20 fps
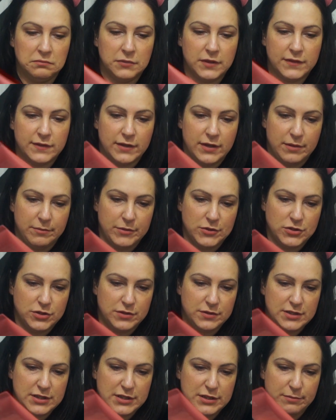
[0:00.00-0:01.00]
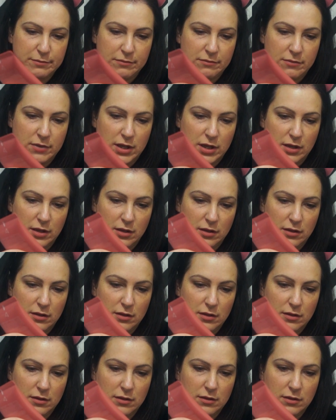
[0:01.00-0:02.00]
doesn't have much to
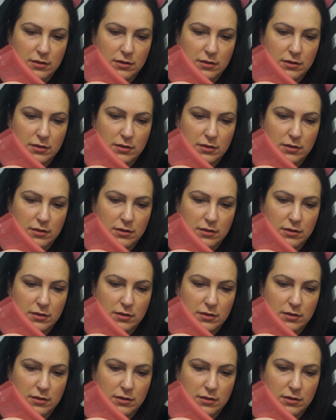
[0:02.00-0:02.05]
smell.